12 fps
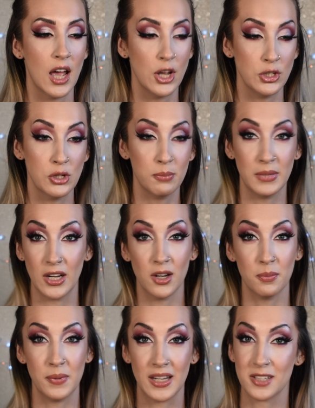a new
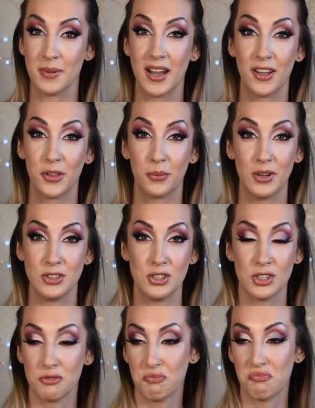mirror, because my other one
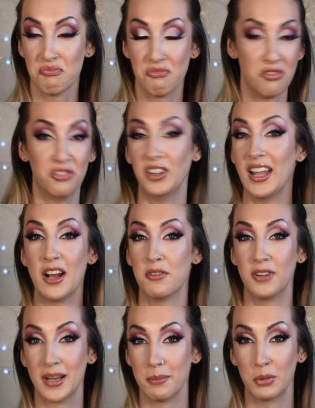just flat out
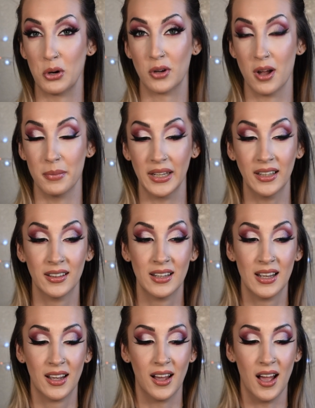fucking broke on me,
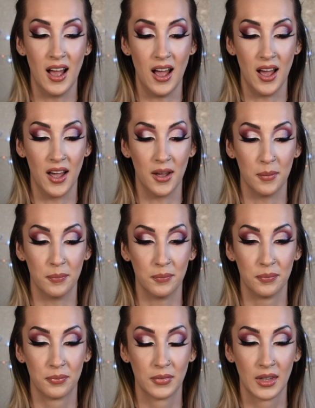um,
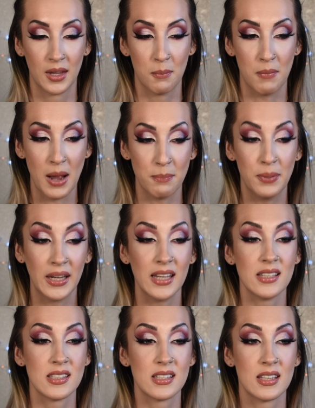my
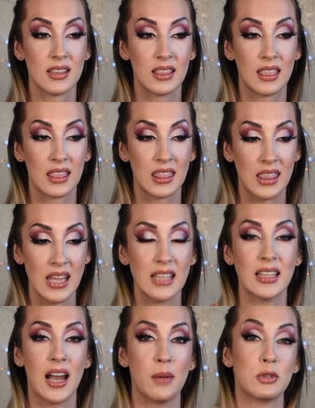biggest
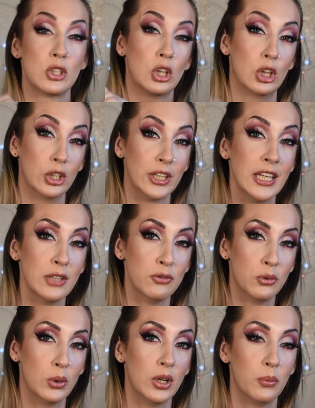thing that I was looking
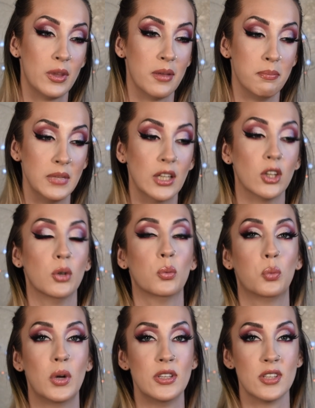for with a mirror
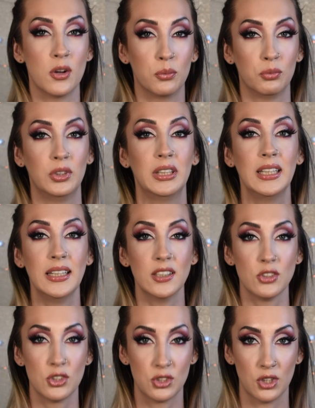was a really
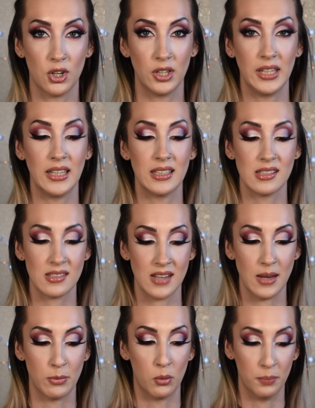sturdy,
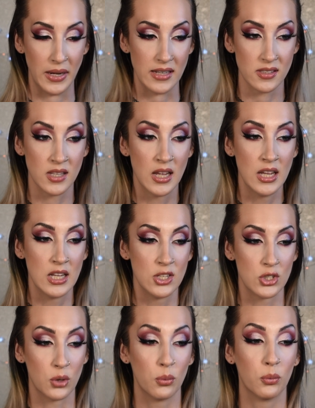stable base.
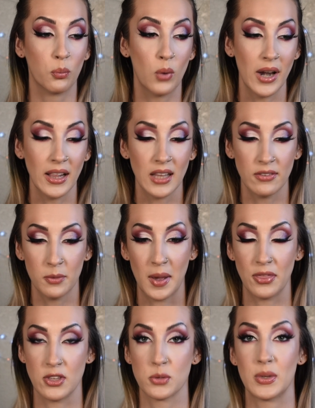So what I love
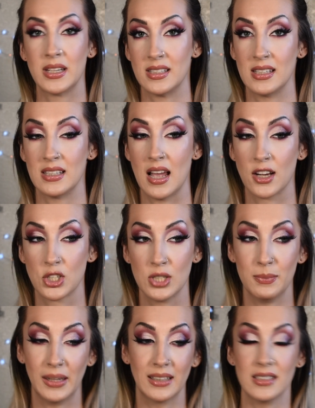about this one is it's
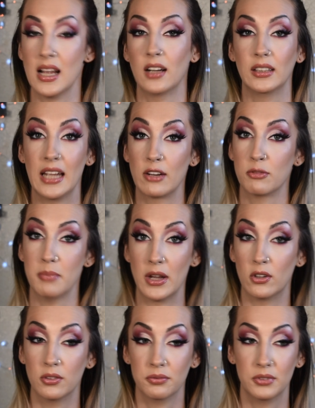actually made entirely out of
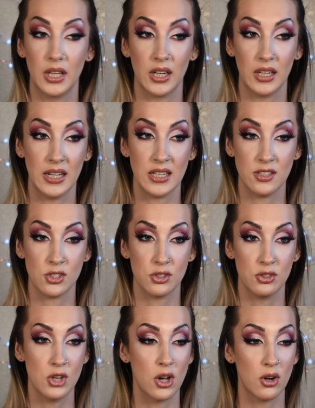metal. There is
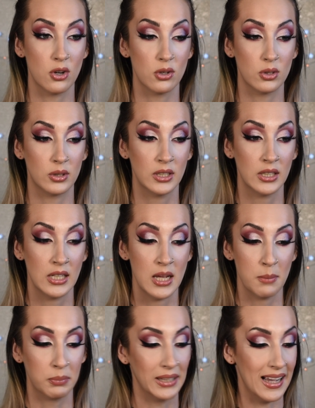no
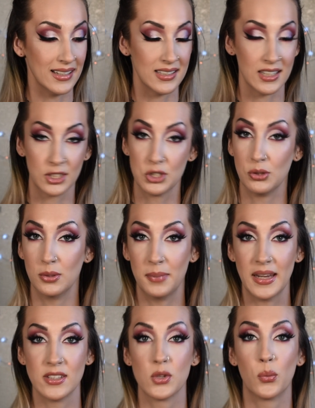plastic to the
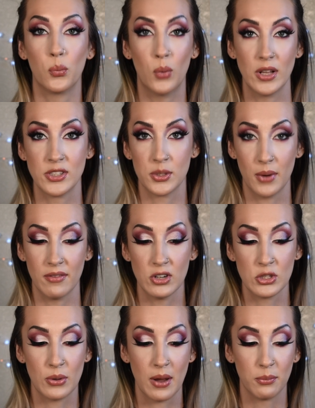base
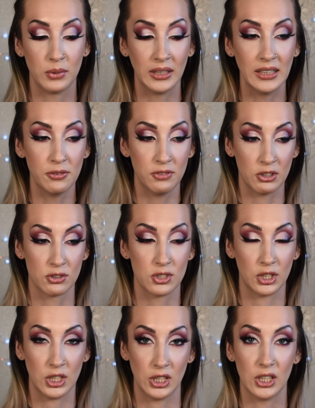whatsoever. So I really feel
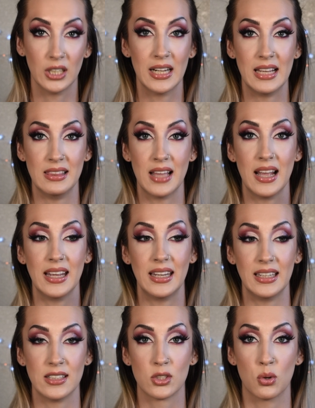secure in that
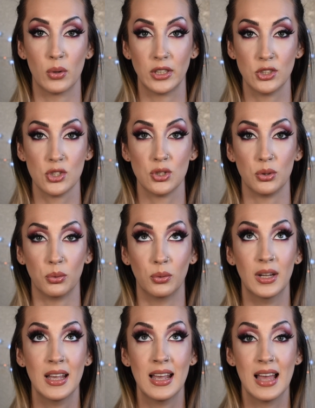it is going to